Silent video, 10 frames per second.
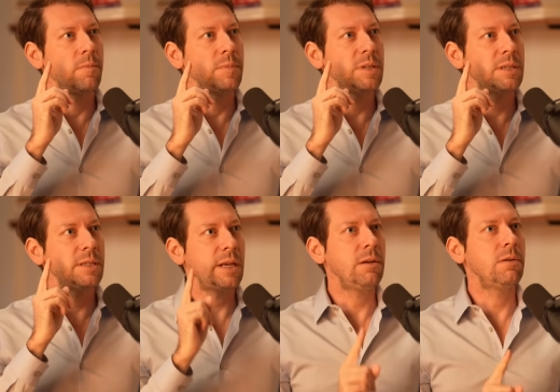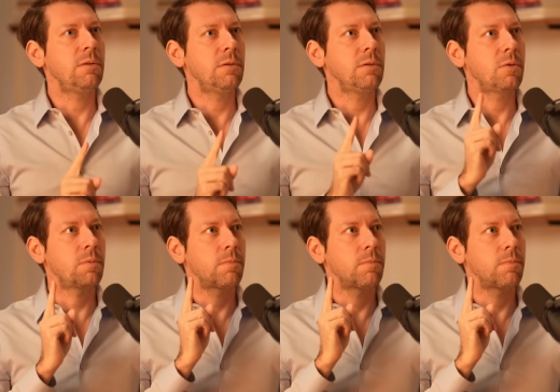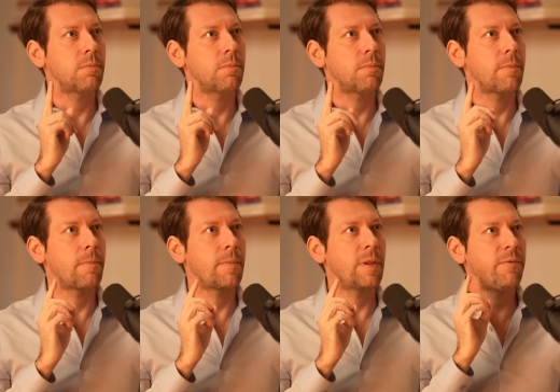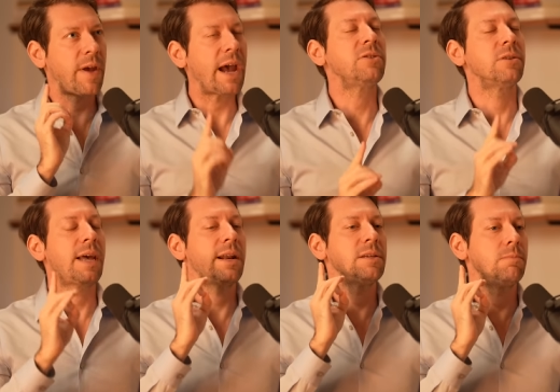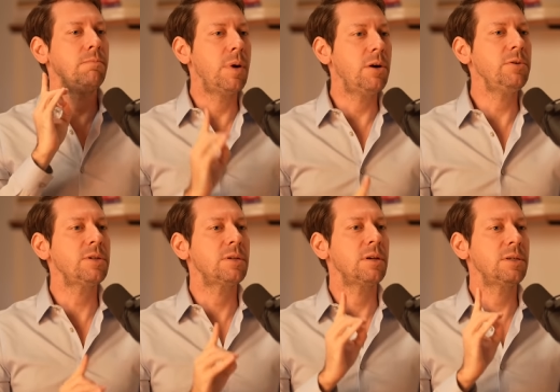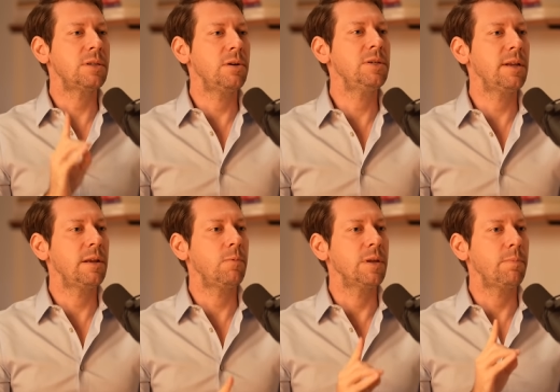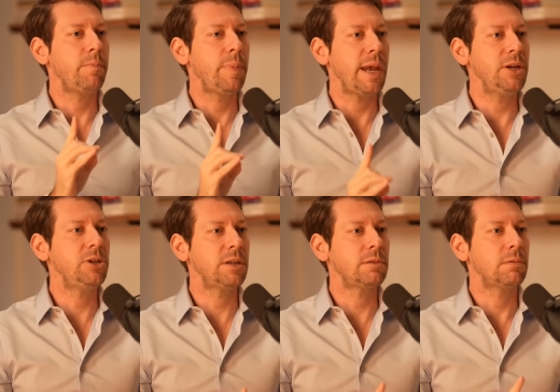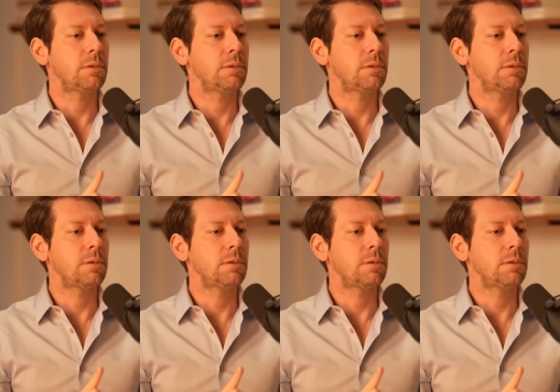single the factor that is most associated with patient